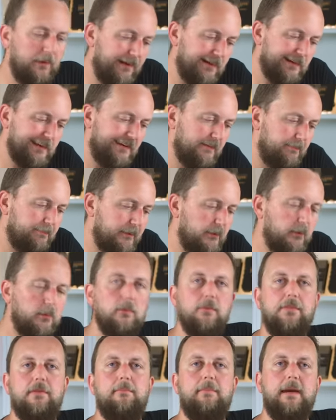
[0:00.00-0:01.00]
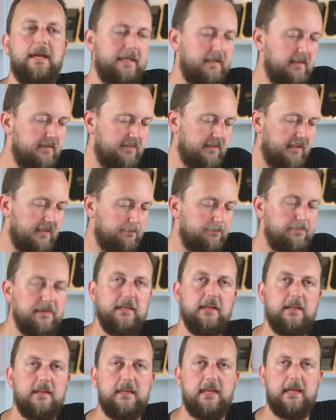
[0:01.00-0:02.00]
We're not going to pull the mains and
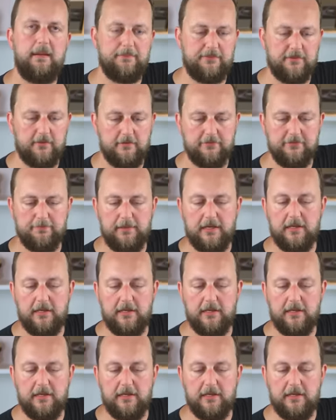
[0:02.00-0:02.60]
begin caps off,